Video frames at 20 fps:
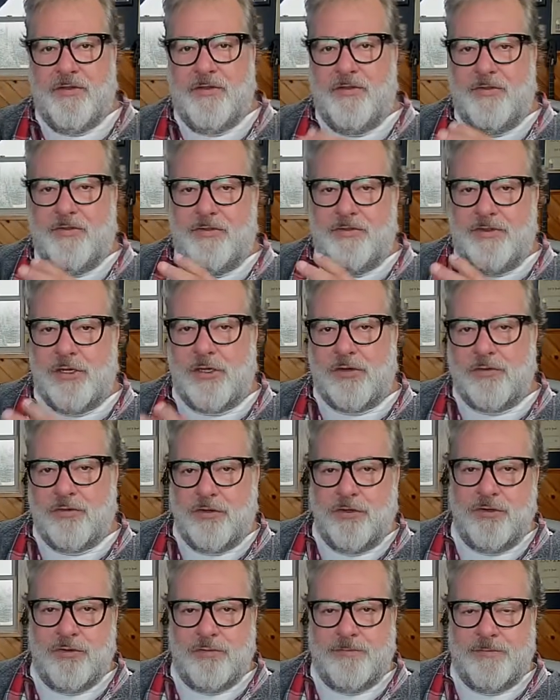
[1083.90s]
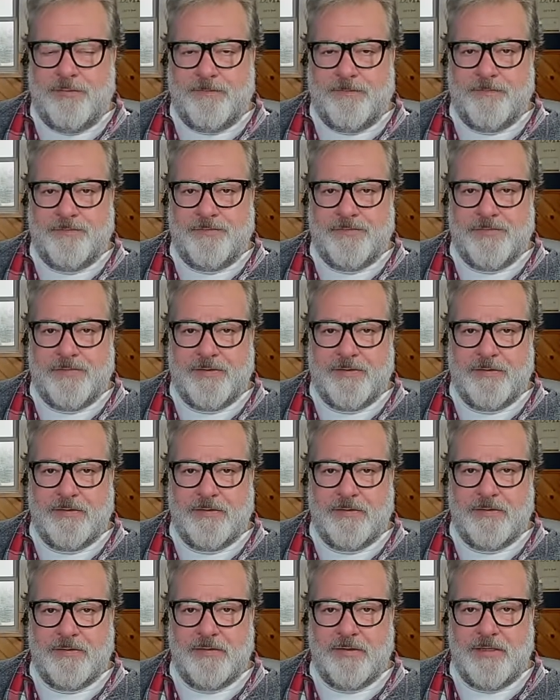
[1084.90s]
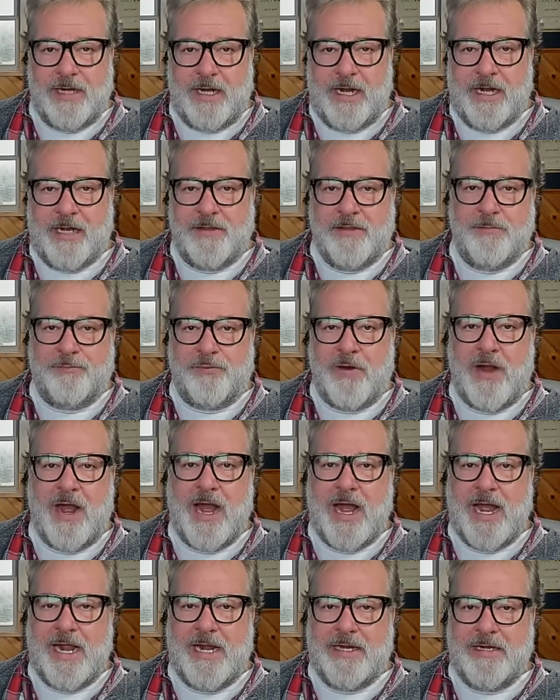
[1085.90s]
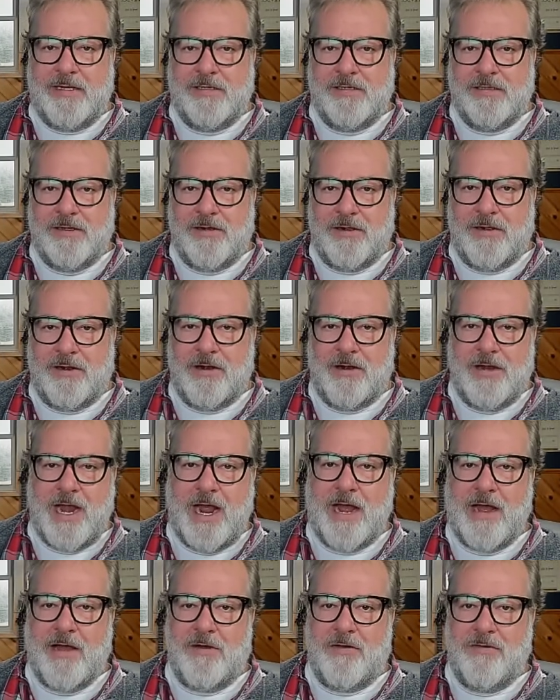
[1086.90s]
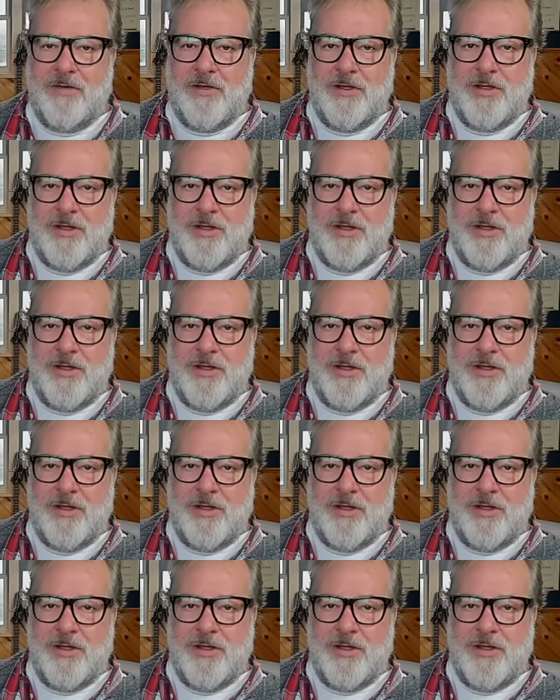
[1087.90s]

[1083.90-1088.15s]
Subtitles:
the groom and the bride are now